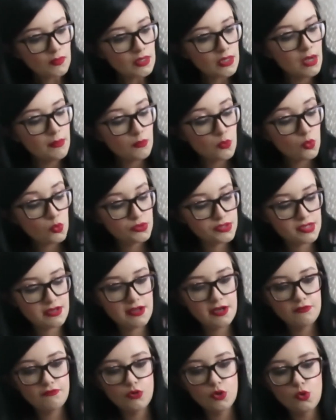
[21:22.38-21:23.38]
I'm also
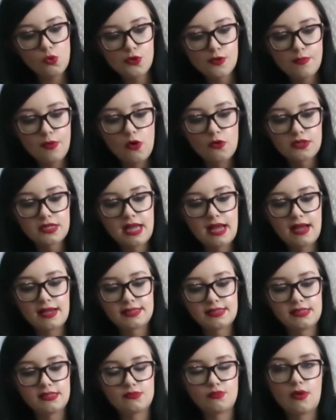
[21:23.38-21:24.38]
going to record a
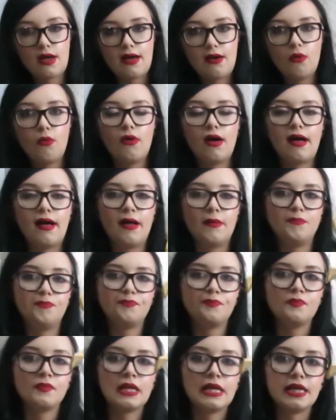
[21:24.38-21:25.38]
podcast as well.
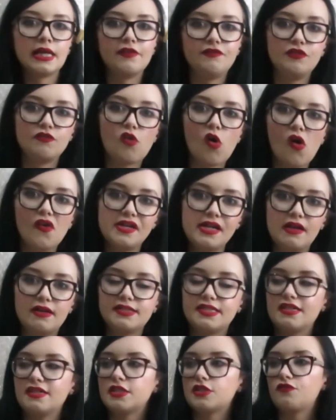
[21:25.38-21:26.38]
If you've got any
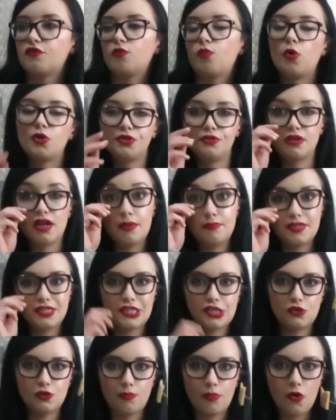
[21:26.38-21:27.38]
ideas for what you'd like me to
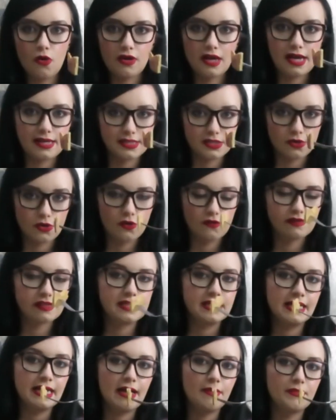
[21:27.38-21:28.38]
do a podcast on,
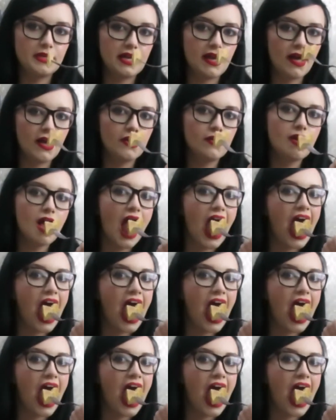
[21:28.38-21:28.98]
obviously let me know.